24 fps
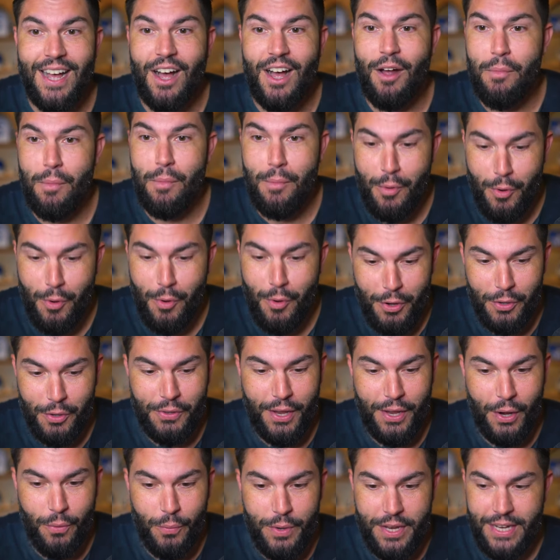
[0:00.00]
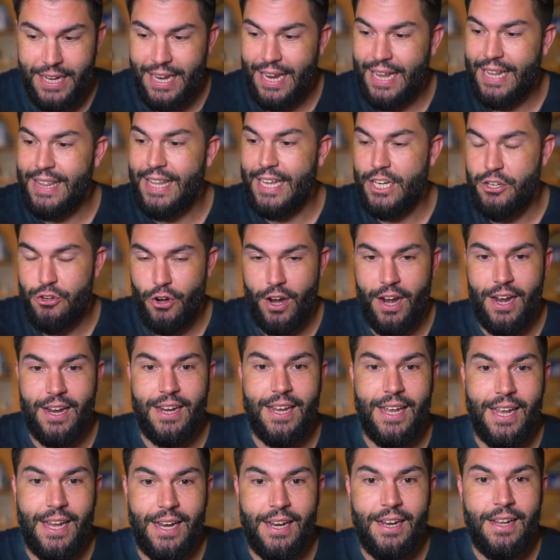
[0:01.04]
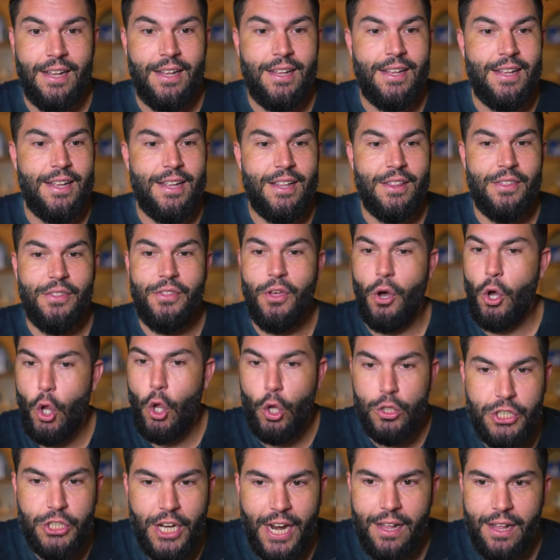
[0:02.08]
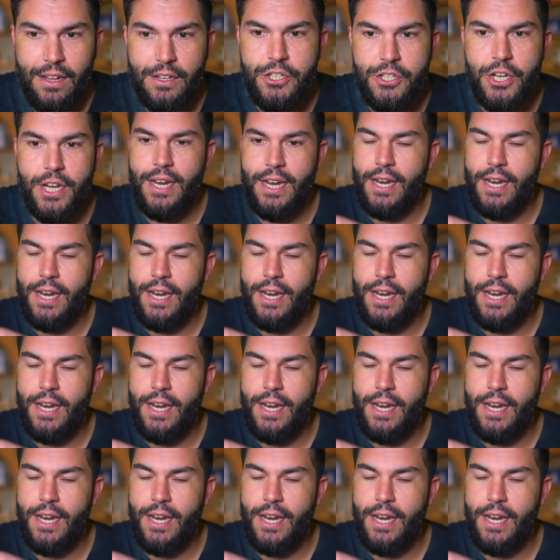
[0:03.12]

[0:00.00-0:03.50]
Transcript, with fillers: on Memorial Day weekend, they try and get the whole challenge in.